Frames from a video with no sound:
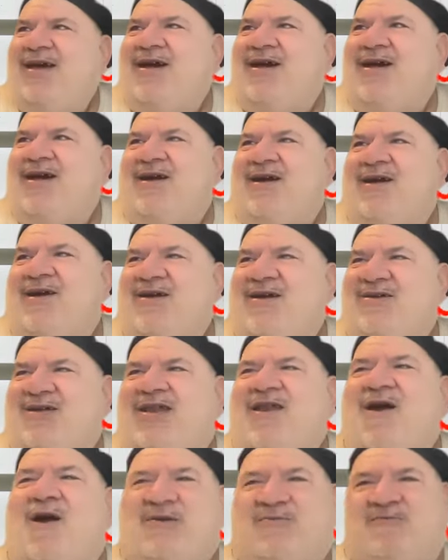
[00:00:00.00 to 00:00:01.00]
Oh,
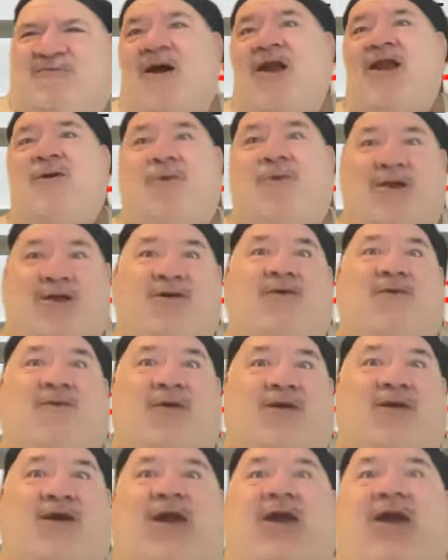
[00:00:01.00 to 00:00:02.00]
it's funny when you
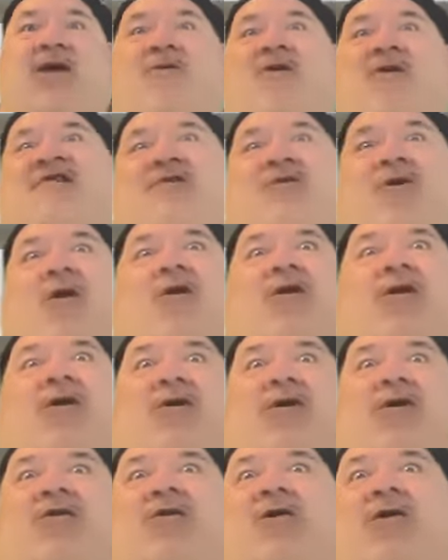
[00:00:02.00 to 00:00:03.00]
hear a story,
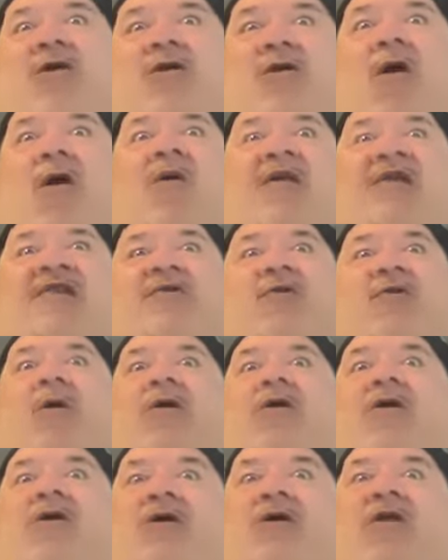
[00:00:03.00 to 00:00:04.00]
or you know a
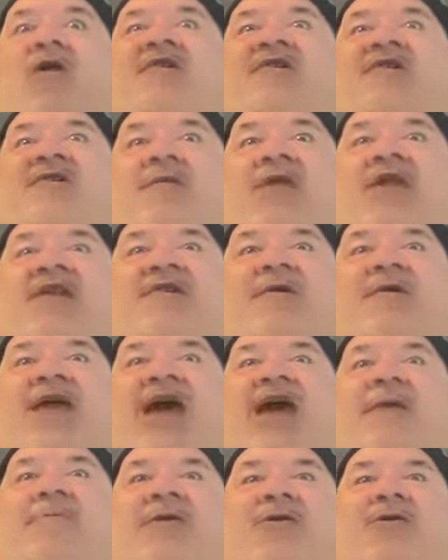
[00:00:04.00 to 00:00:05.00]
story, or you know somebody something
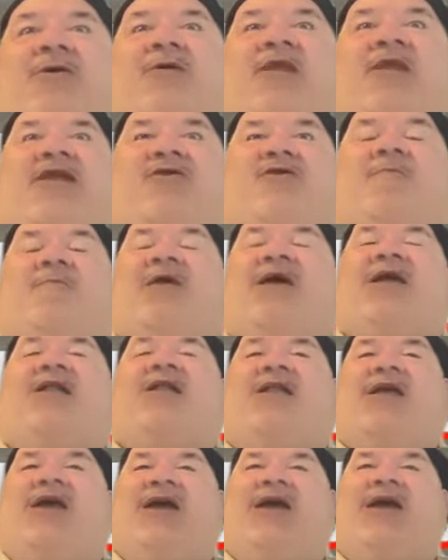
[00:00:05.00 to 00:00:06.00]
happened to, and then you
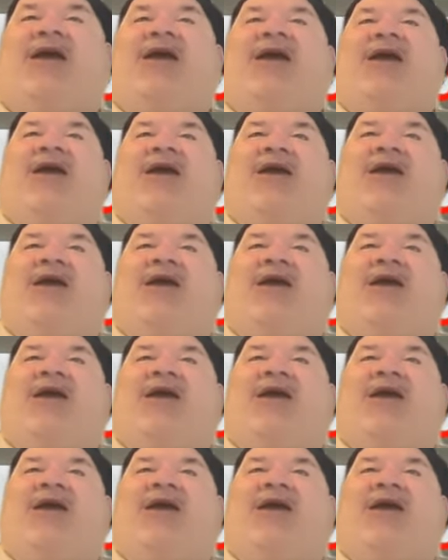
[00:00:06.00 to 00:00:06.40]
meet the